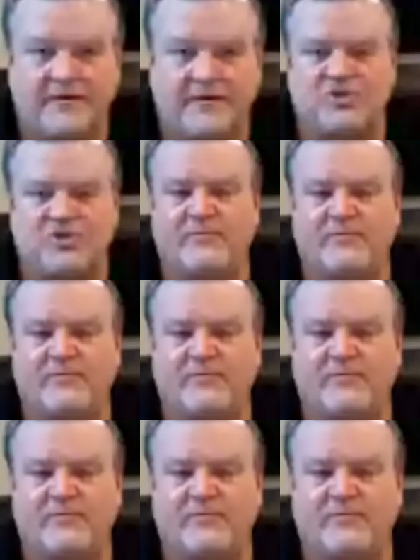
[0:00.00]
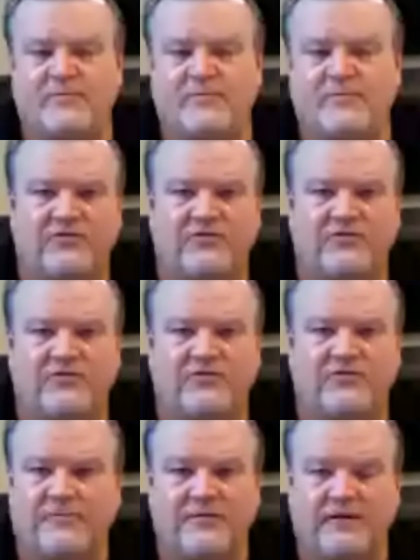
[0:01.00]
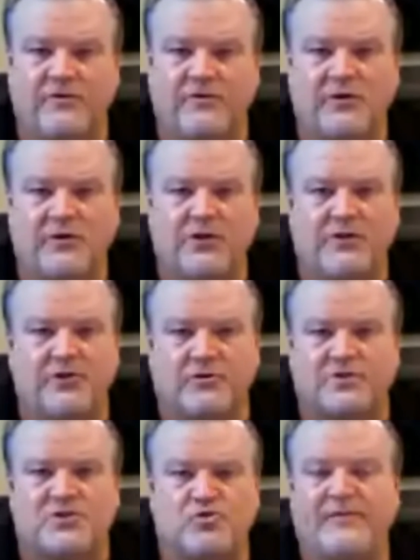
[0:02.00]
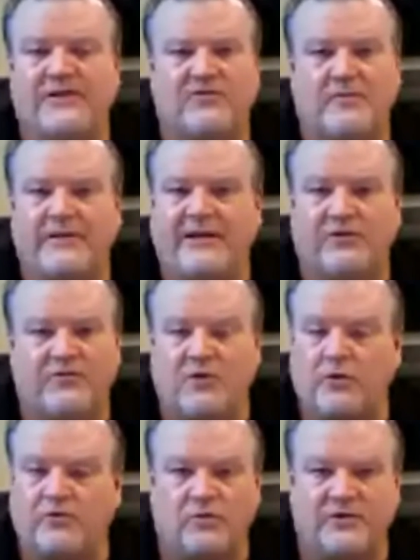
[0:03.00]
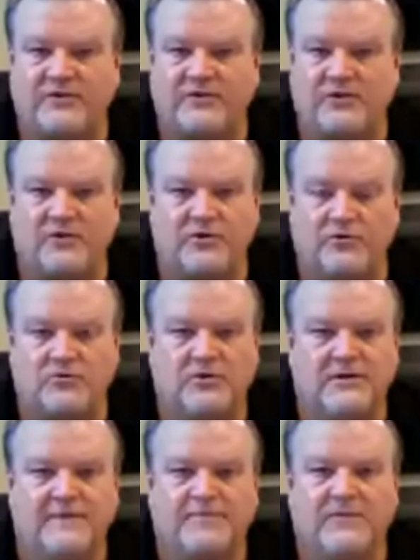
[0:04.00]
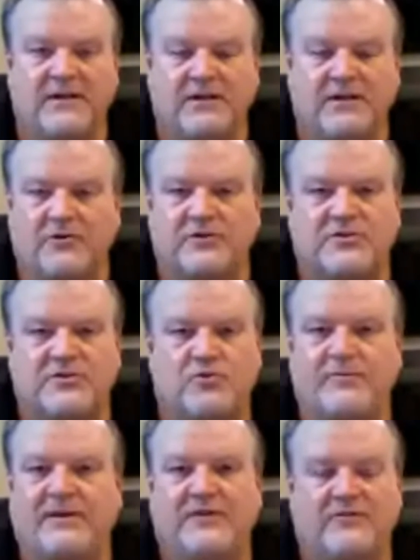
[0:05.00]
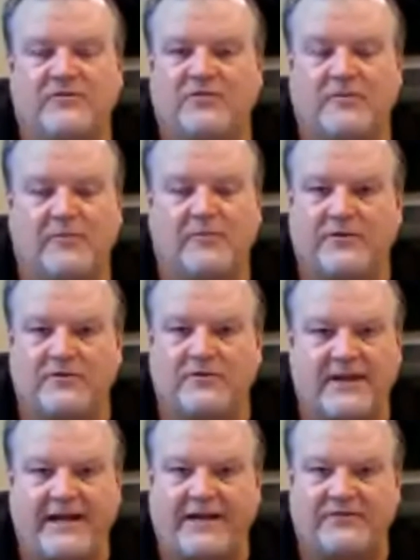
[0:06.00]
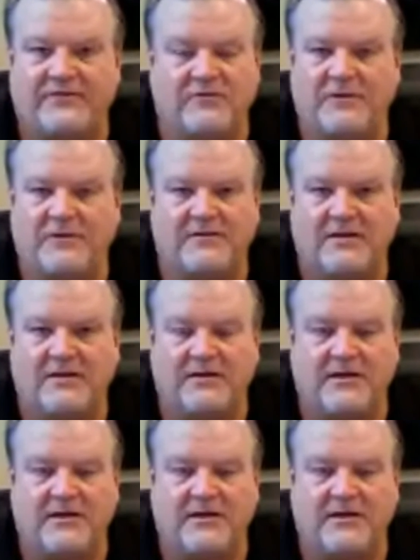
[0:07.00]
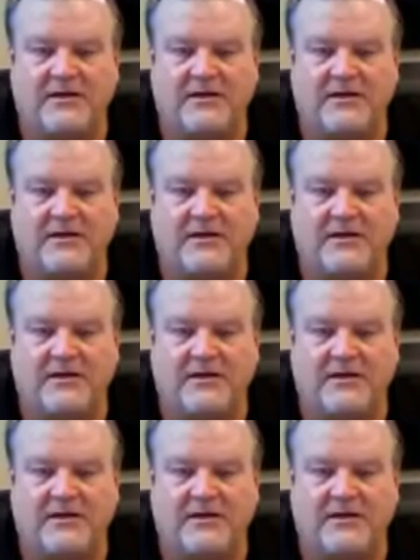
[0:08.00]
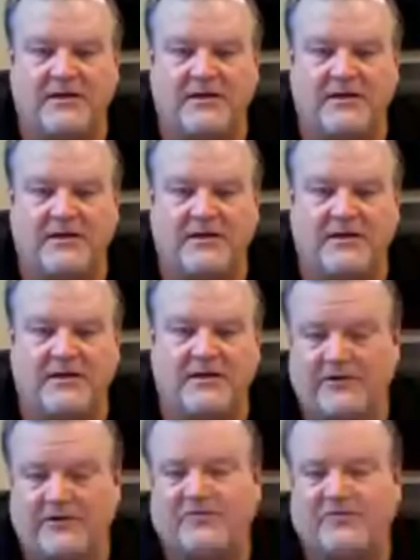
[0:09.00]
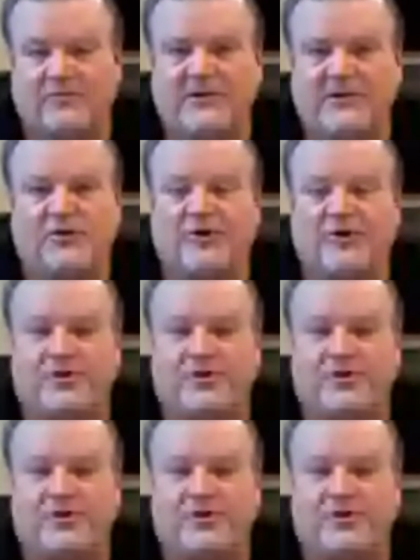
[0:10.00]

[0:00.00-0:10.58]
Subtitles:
Somebody else is doing something, or you're assuming somebody else knows what to do. You're assuming some other task is being taken care of by somebody, and it's not, because they do it, right?